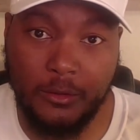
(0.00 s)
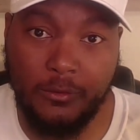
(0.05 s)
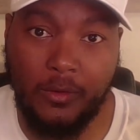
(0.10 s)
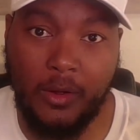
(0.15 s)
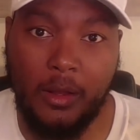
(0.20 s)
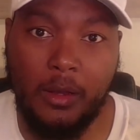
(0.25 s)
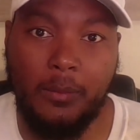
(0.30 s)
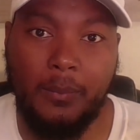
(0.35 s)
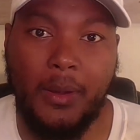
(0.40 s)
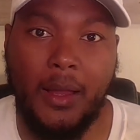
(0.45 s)

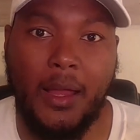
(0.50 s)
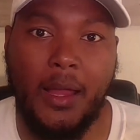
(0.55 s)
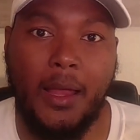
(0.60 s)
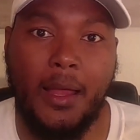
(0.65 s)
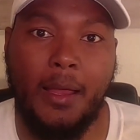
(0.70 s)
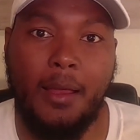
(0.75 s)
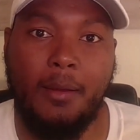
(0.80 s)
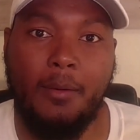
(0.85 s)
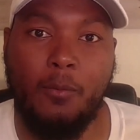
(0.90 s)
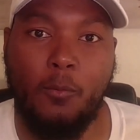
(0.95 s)
falling
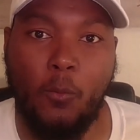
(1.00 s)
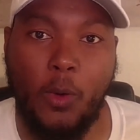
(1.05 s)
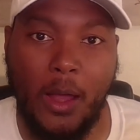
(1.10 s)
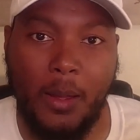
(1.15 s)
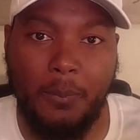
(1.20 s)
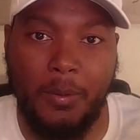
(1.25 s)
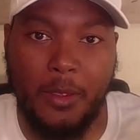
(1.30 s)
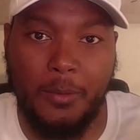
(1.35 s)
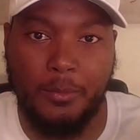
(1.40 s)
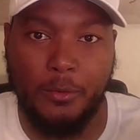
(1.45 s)
behind, why
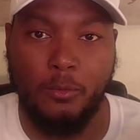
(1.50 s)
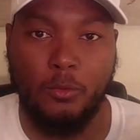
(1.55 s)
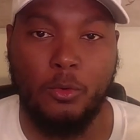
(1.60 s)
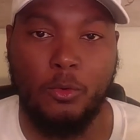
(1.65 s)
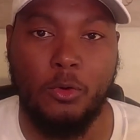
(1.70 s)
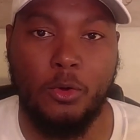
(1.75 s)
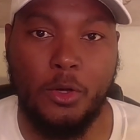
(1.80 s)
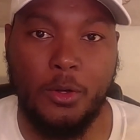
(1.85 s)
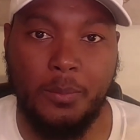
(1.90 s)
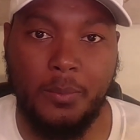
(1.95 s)
people
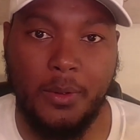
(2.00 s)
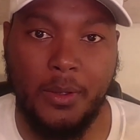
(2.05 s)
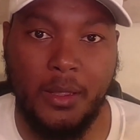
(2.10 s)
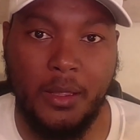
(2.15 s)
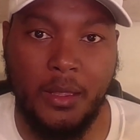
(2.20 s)
grow up